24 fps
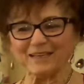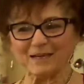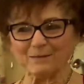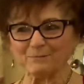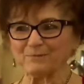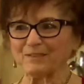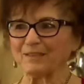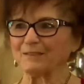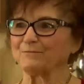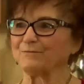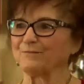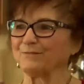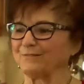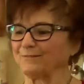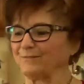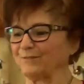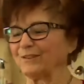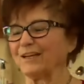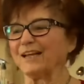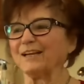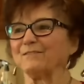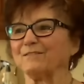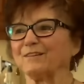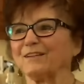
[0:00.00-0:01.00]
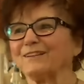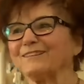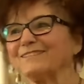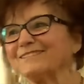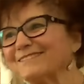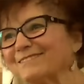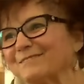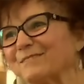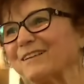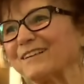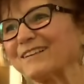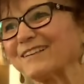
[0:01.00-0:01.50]
I kept it
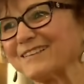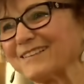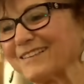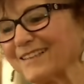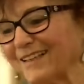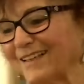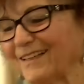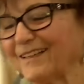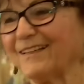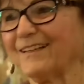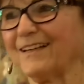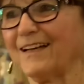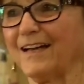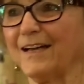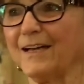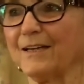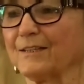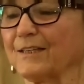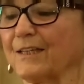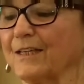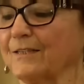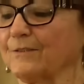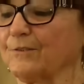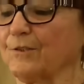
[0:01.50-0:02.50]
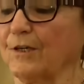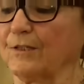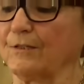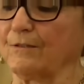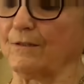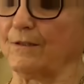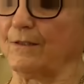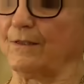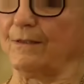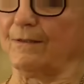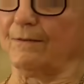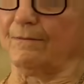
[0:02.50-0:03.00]
forever because I
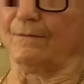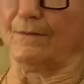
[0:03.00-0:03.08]
cannot,